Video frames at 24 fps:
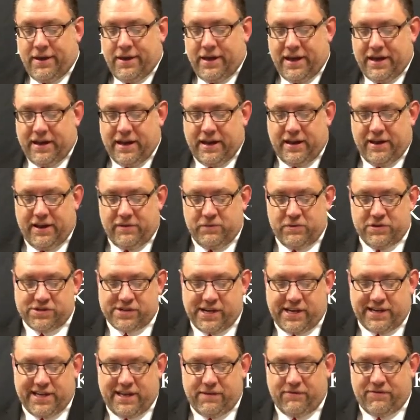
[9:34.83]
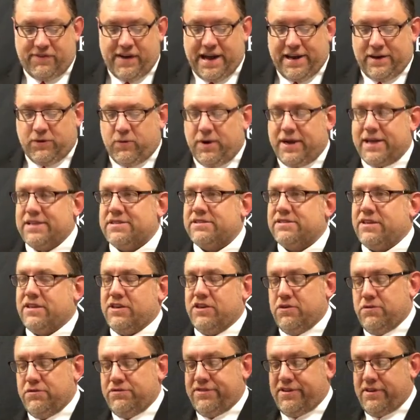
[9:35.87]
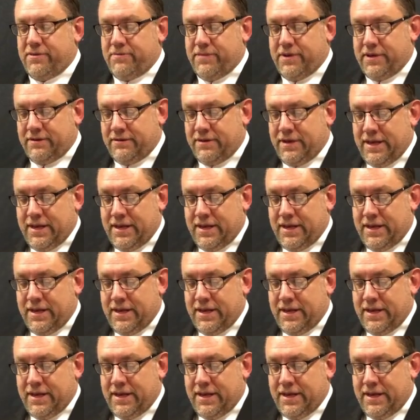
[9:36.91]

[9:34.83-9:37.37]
and Image I keep finding ways to use them, and